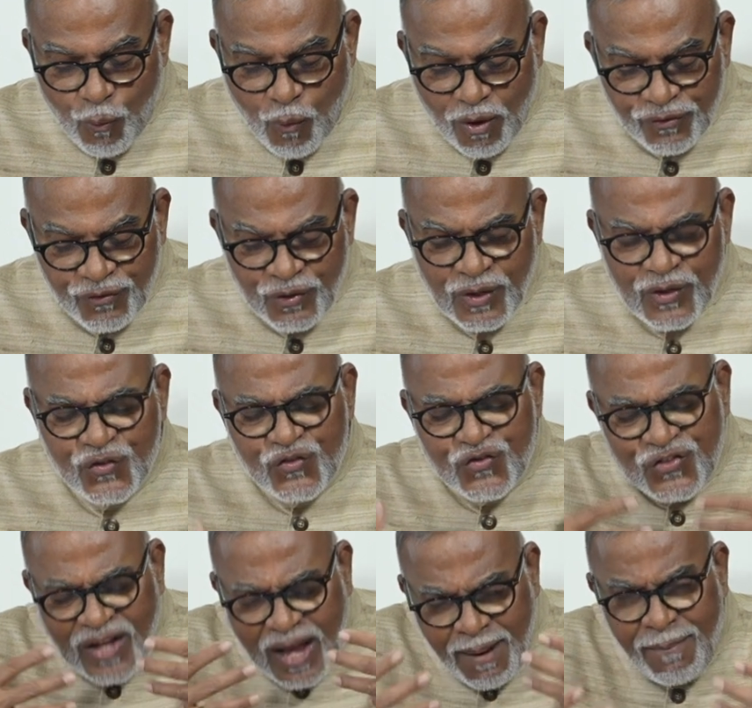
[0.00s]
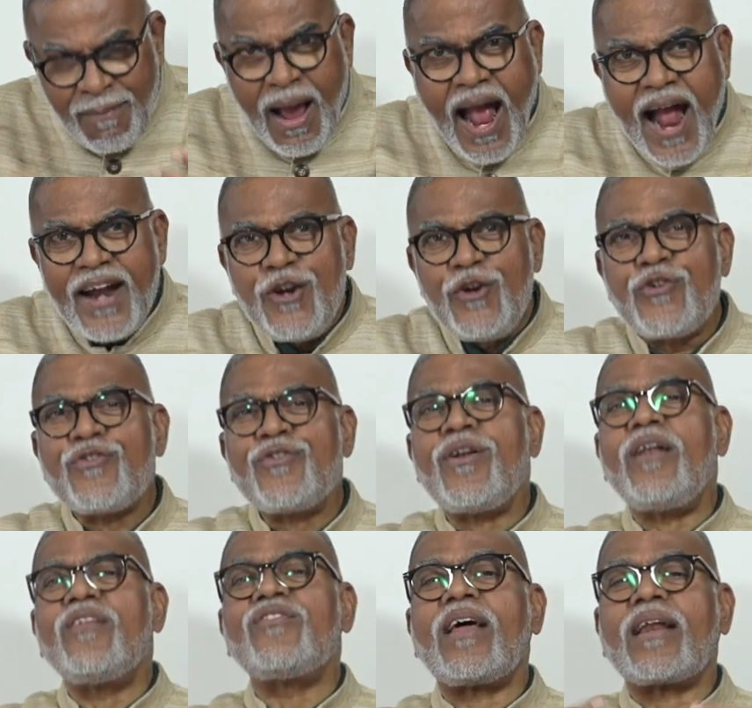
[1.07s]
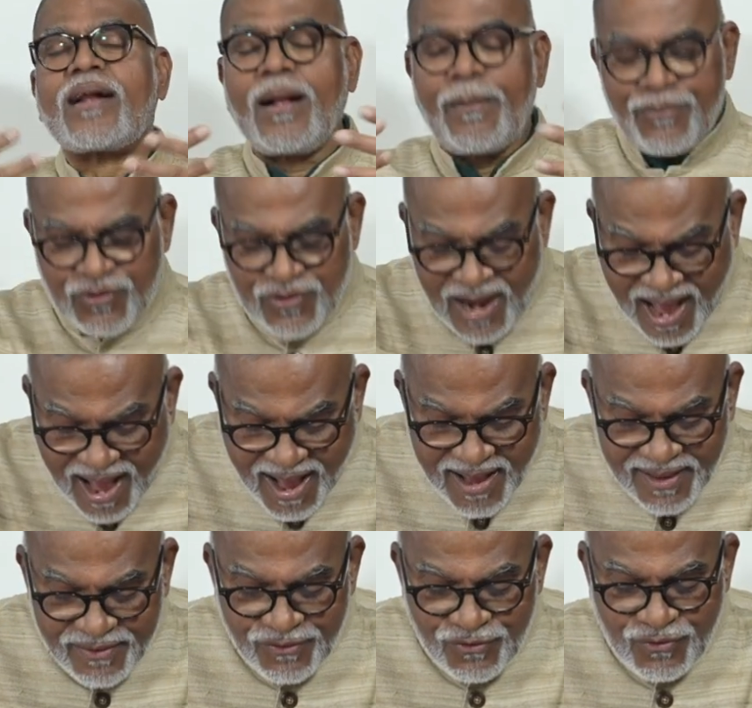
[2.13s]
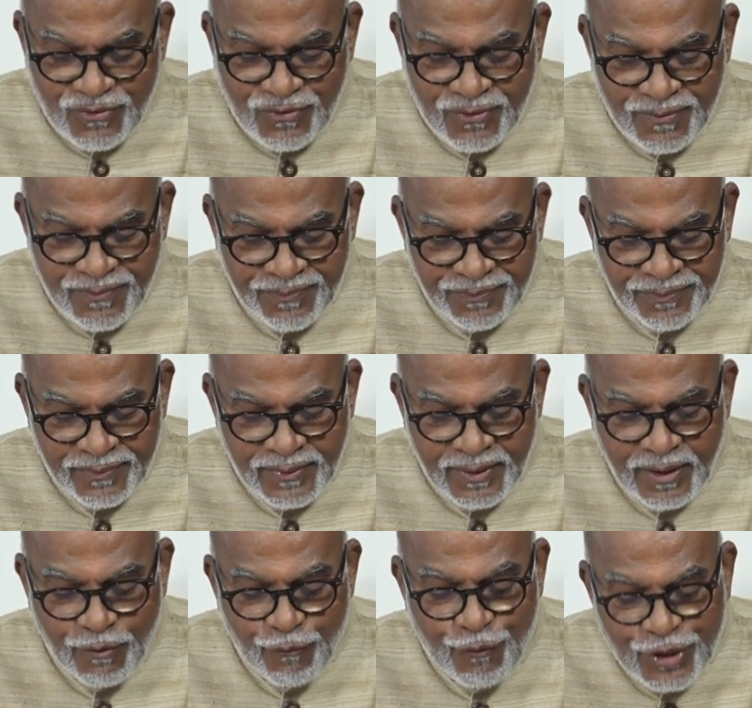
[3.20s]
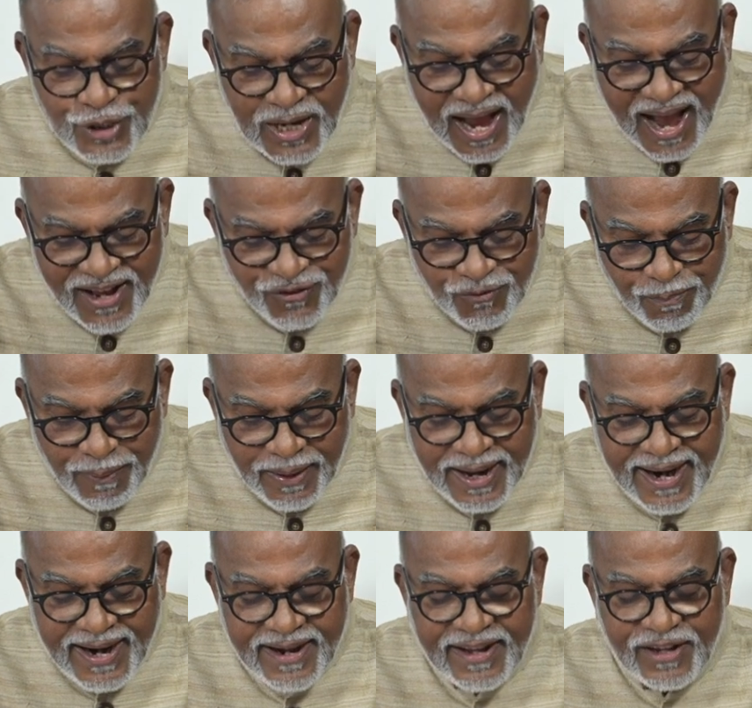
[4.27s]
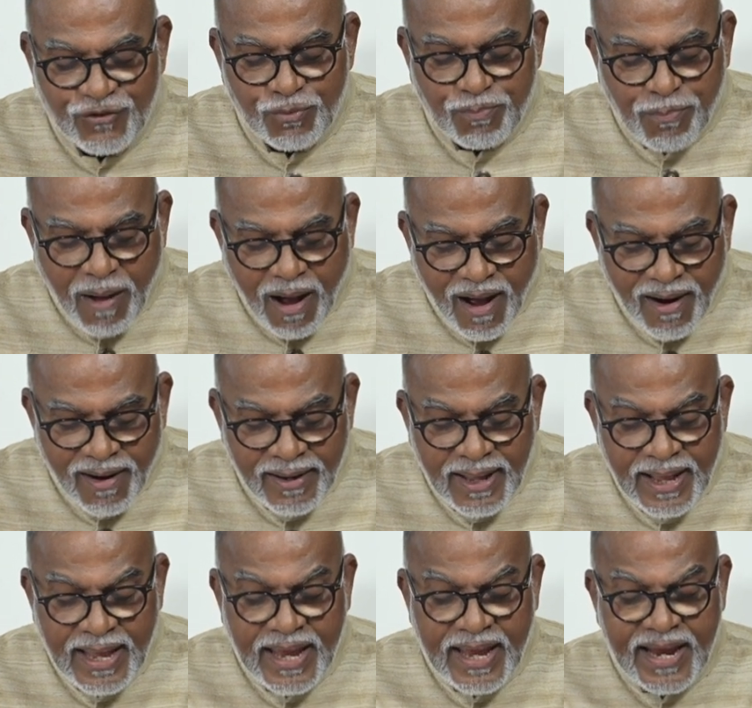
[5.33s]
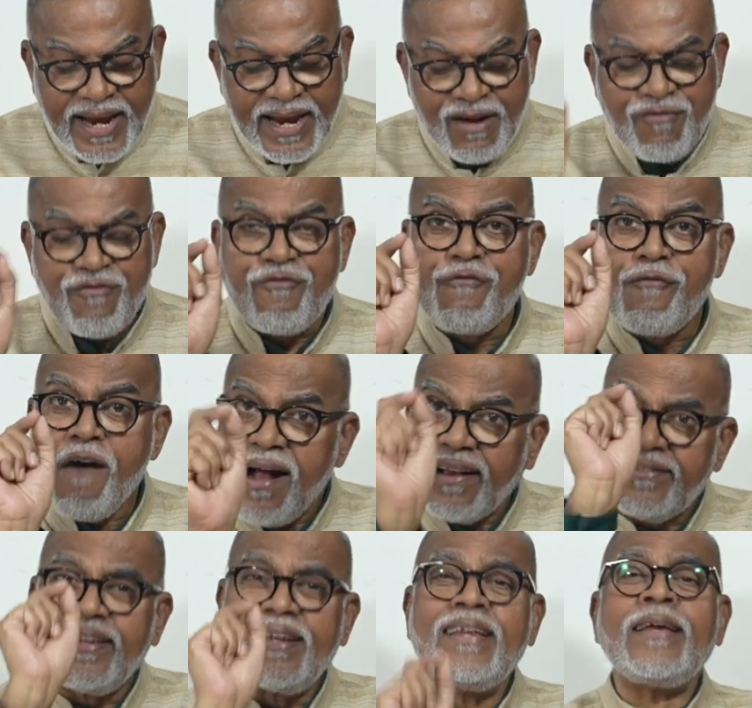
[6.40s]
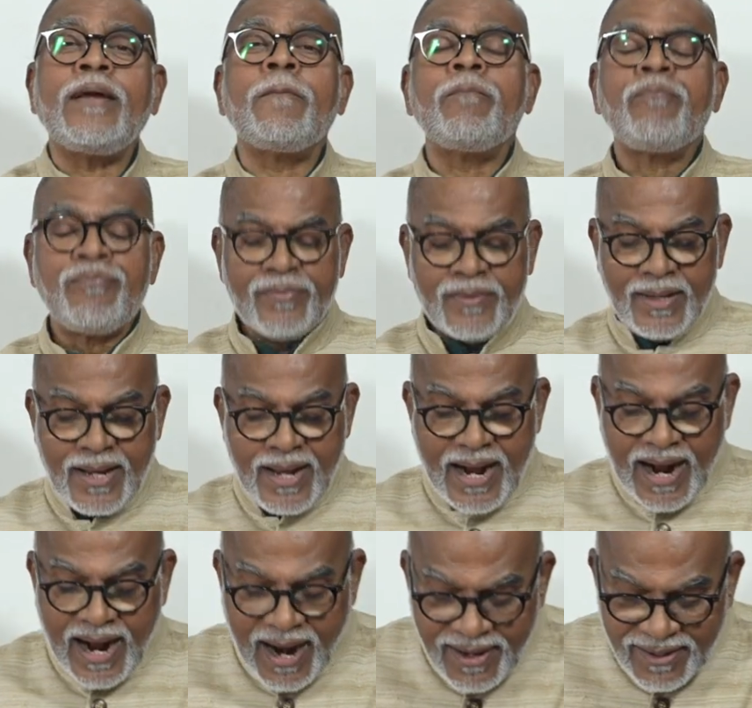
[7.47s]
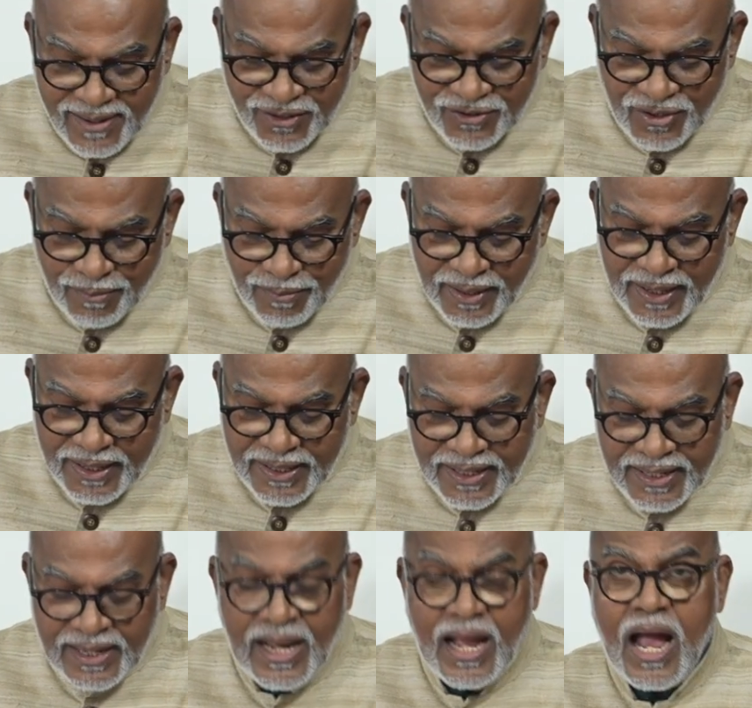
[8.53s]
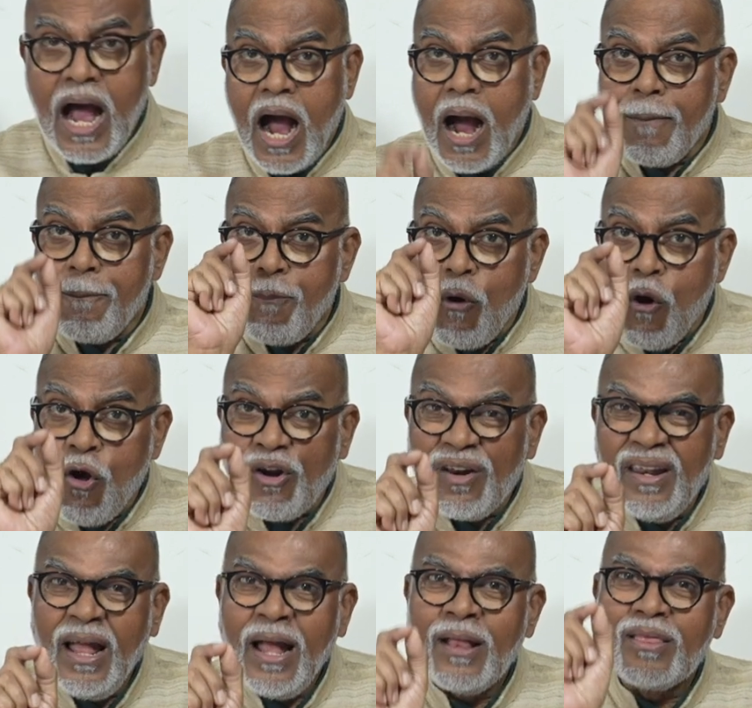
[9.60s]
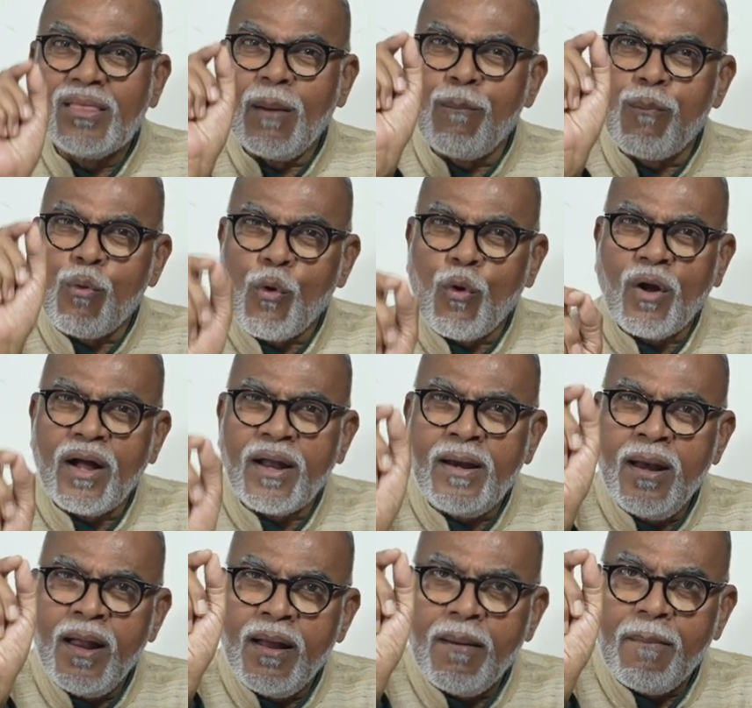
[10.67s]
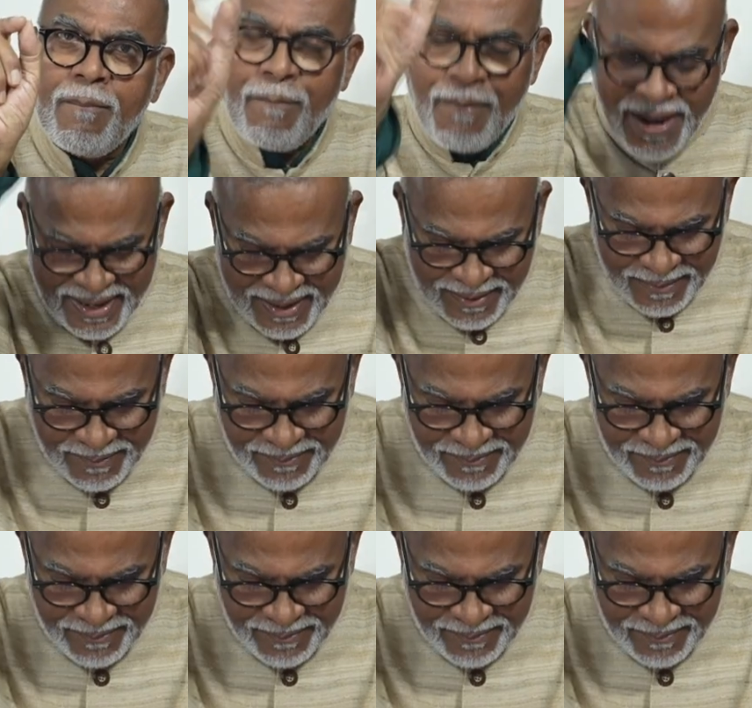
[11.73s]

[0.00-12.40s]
was some additional circumstance which has played its part in fastening untouchability upon the broken men.